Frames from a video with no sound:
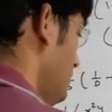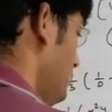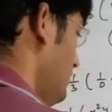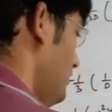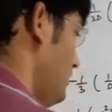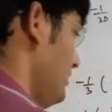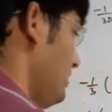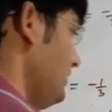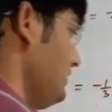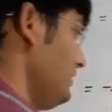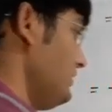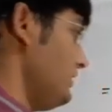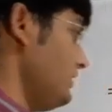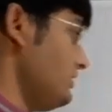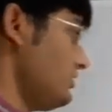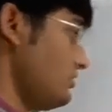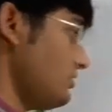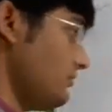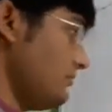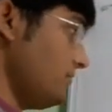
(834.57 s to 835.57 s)
only
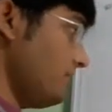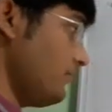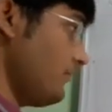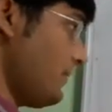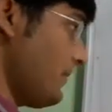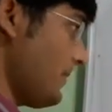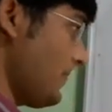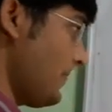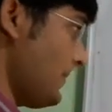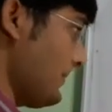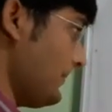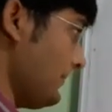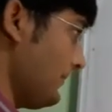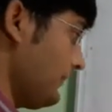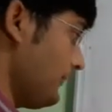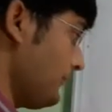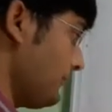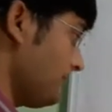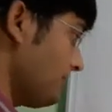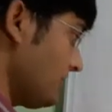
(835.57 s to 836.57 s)
this term.
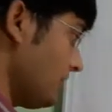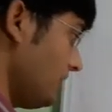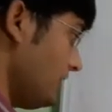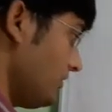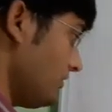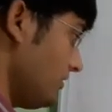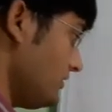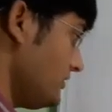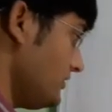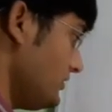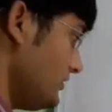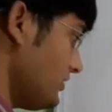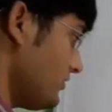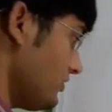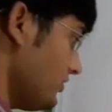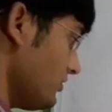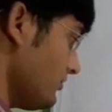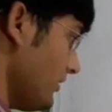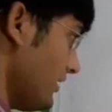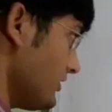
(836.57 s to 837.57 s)
Now this is equal
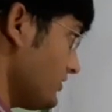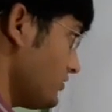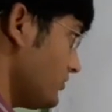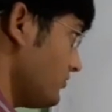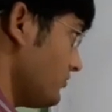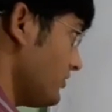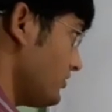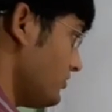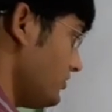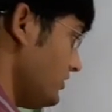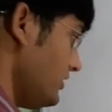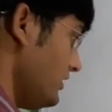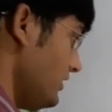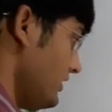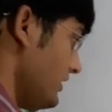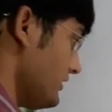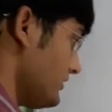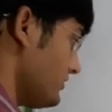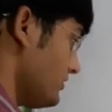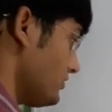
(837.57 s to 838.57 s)
to minus 1 by 3,
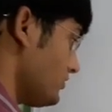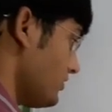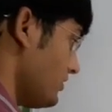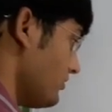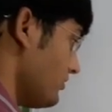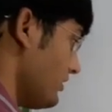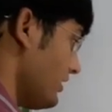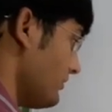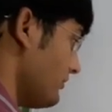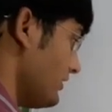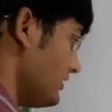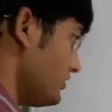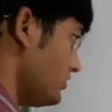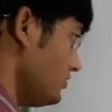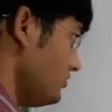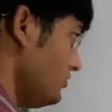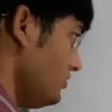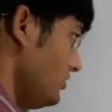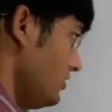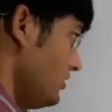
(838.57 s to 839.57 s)
x square y by
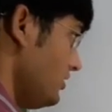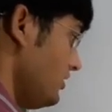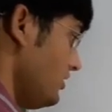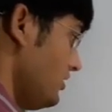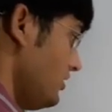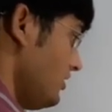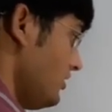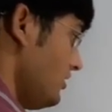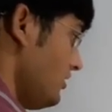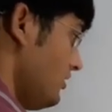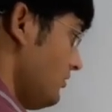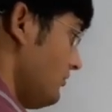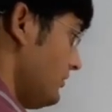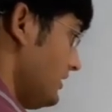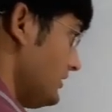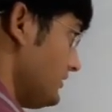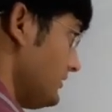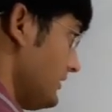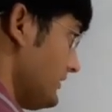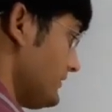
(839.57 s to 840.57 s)
2
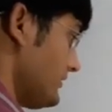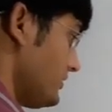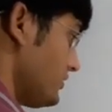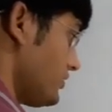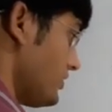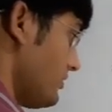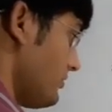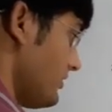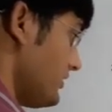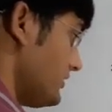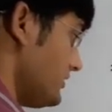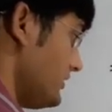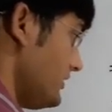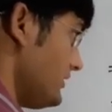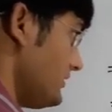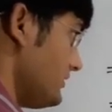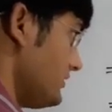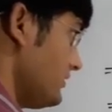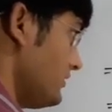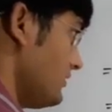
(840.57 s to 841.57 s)
plus x square by
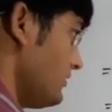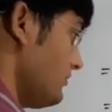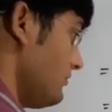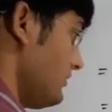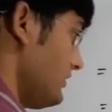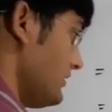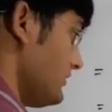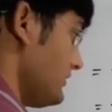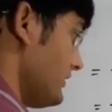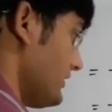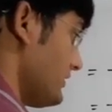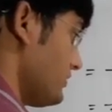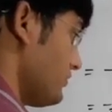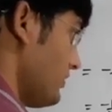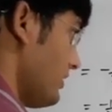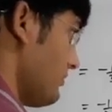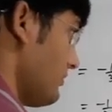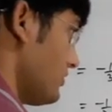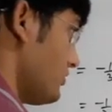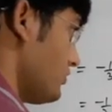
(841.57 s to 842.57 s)
6 plus
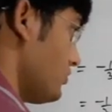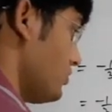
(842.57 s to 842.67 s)
xy by